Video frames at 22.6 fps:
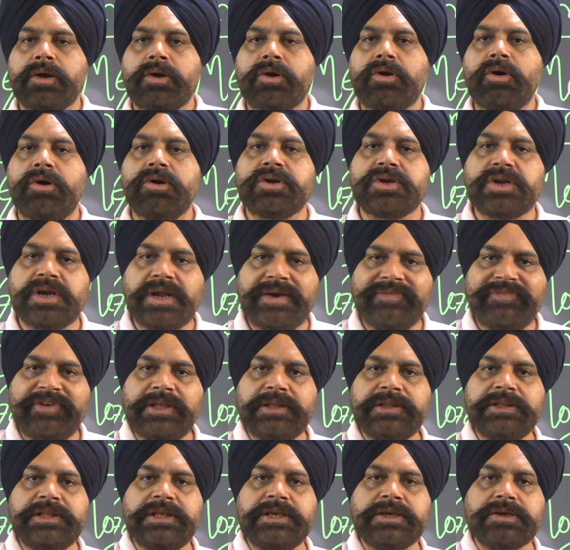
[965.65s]

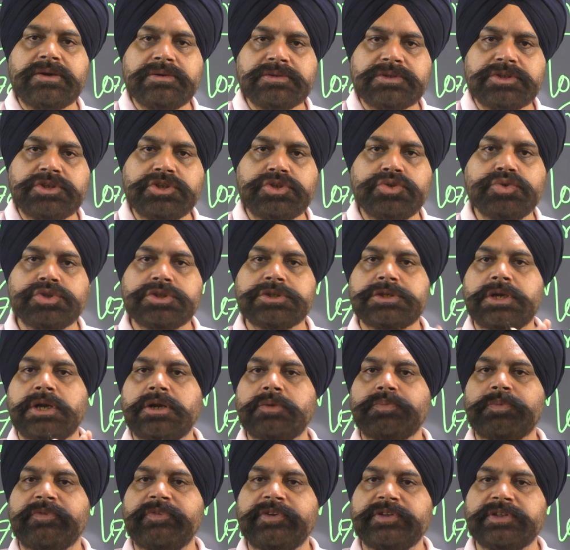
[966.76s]
contravene the constitutional
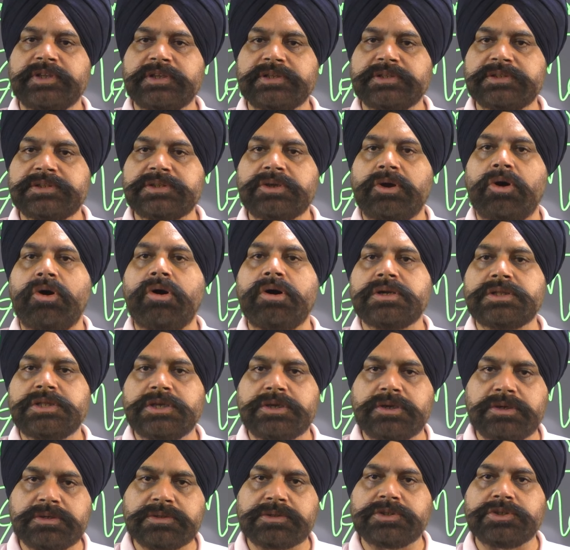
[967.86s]
provisions or the
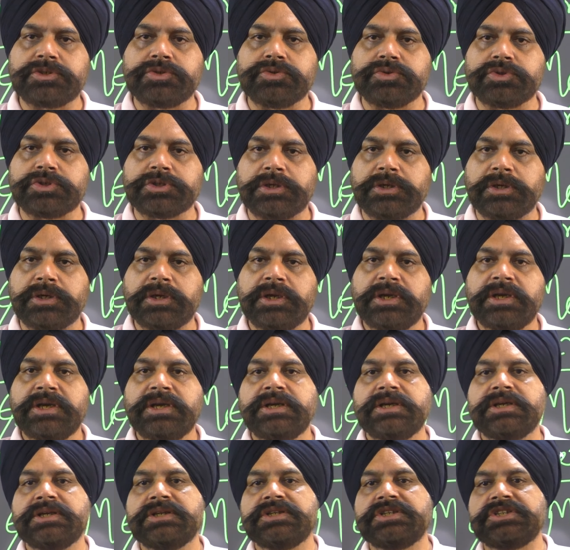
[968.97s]
Constitution
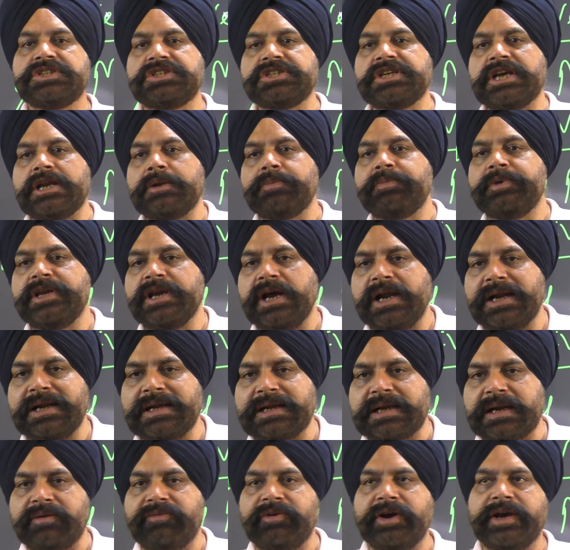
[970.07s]
shall be
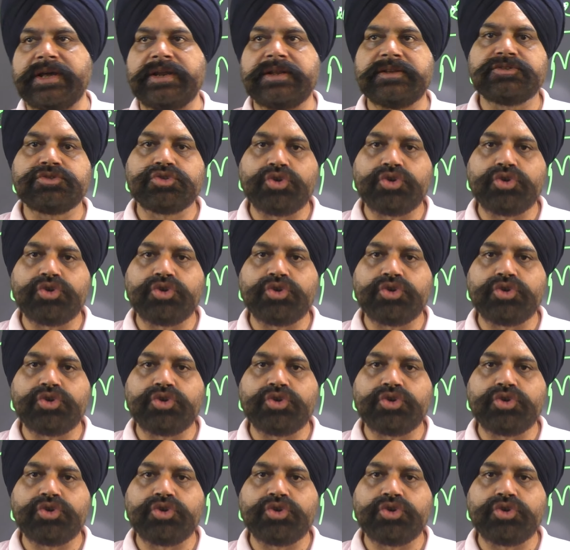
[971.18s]
ultra vires.